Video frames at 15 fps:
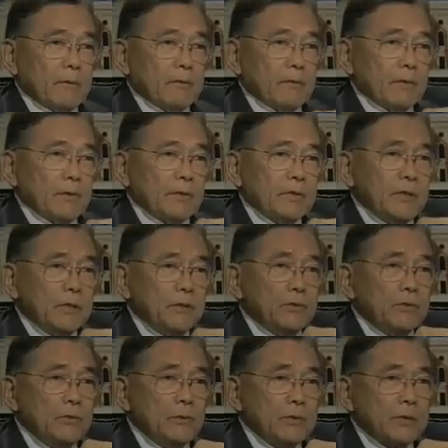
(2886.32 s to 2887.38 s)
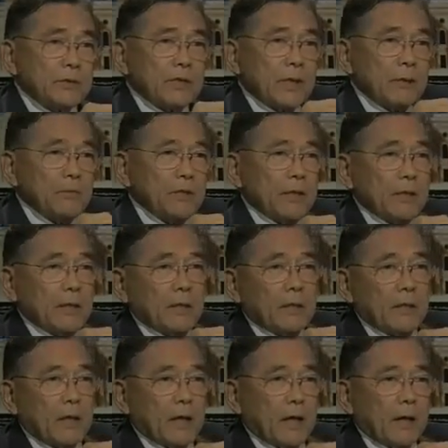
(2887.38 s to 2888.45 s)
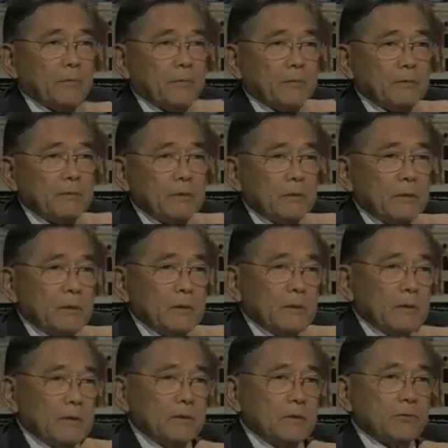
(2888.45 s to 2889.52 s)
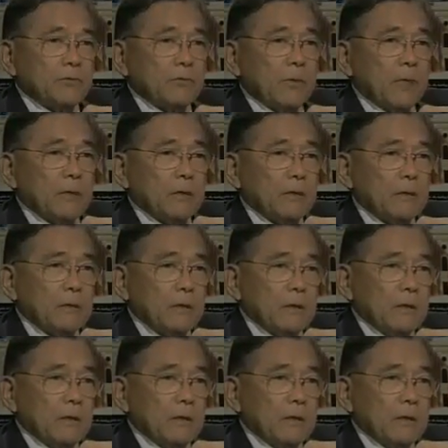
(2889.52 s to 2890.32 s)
When you see two of the same thing happen, it's a trend.